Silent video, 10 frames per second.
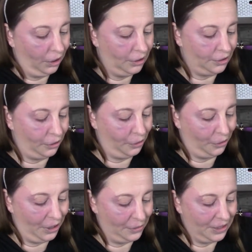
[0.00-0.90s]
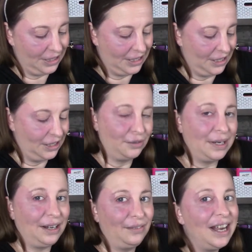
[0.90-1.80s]
So I was like, do
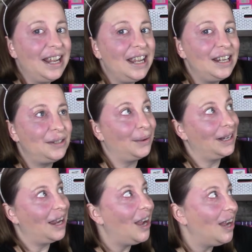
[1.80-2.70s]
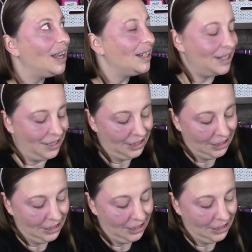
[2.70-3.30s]
I get ready, do I not?